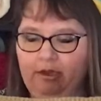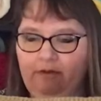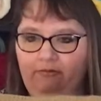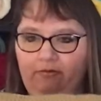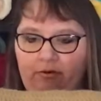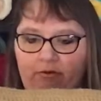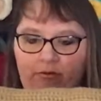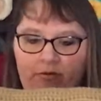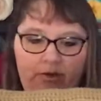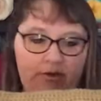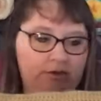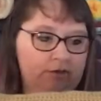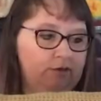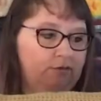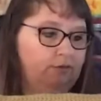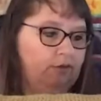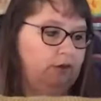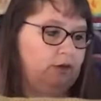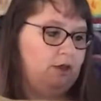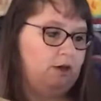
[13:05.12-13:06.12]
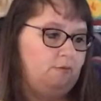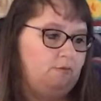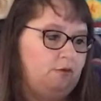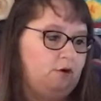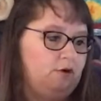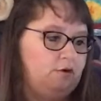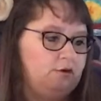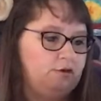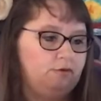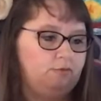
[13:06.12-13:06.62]
if you want some
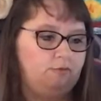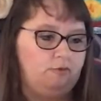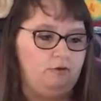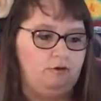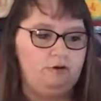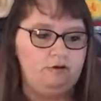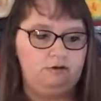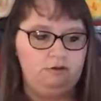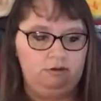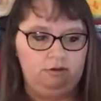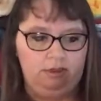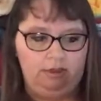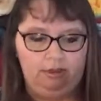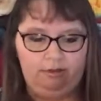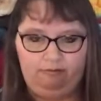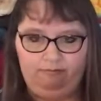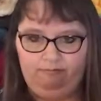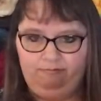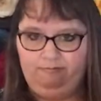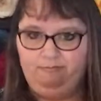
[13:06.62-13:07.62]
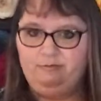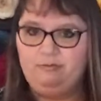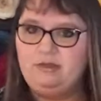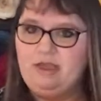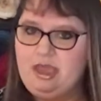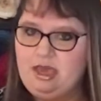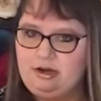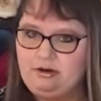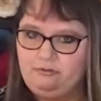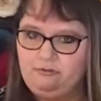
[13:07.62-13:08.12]
lumbar support. Like
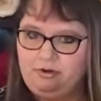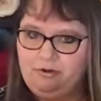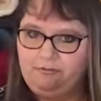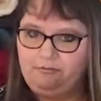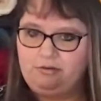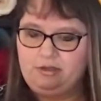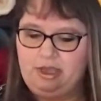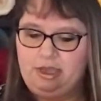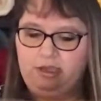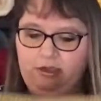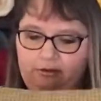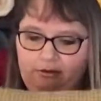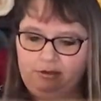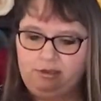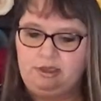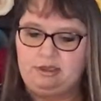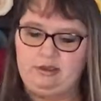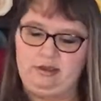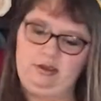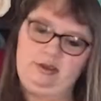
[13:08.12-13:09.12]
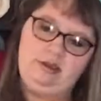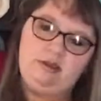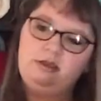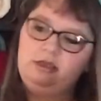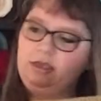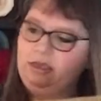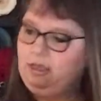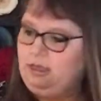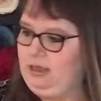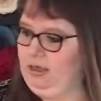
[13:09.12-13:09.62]
had a rough day, stick this,
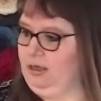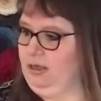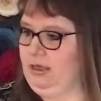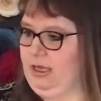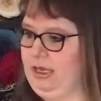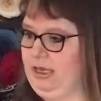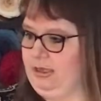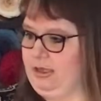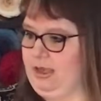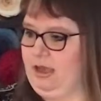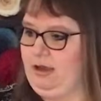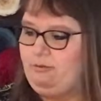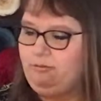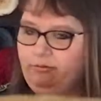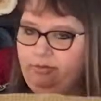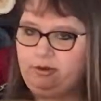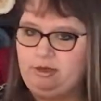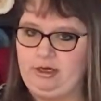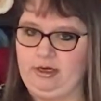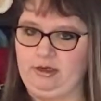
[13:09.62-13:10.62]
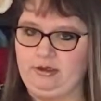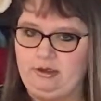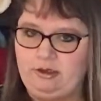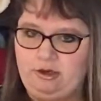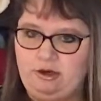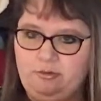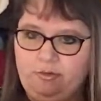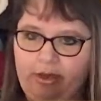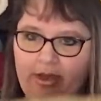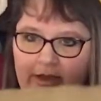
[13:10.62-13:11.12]
lay down, put it under
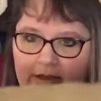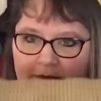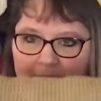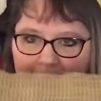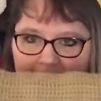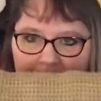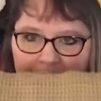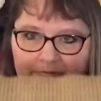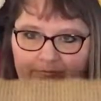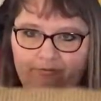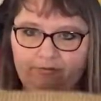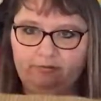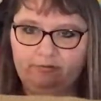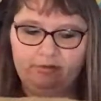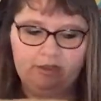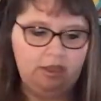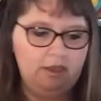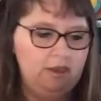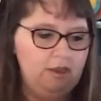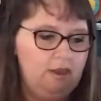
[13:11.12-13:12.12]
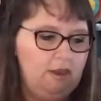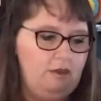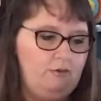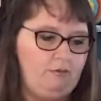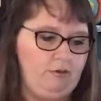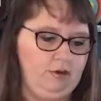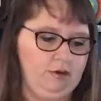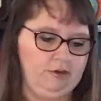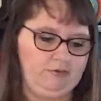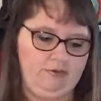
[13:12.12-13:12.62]
your back. It
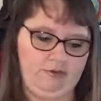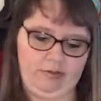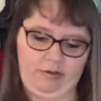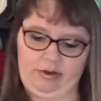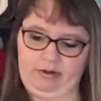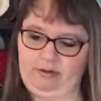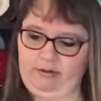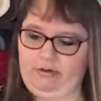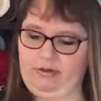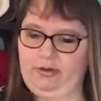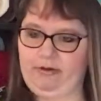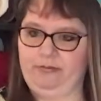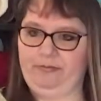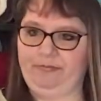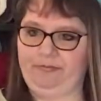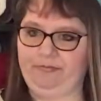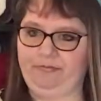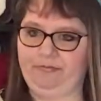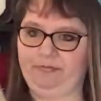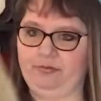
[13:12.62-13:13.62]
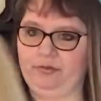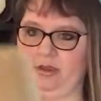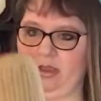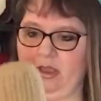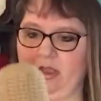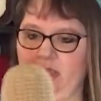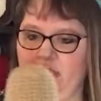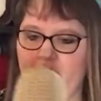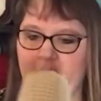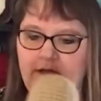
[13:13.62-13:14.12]
works for both.
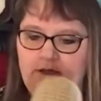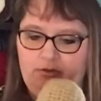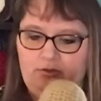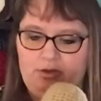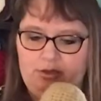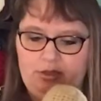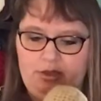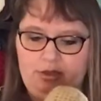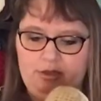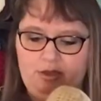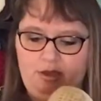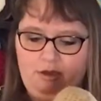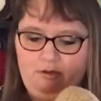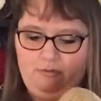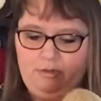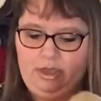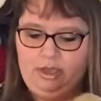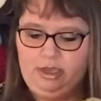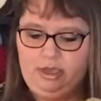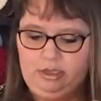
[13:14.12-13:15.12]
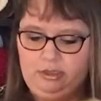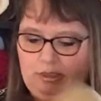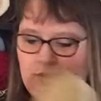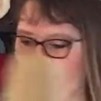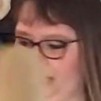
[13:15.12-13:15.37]
This is on my Etsy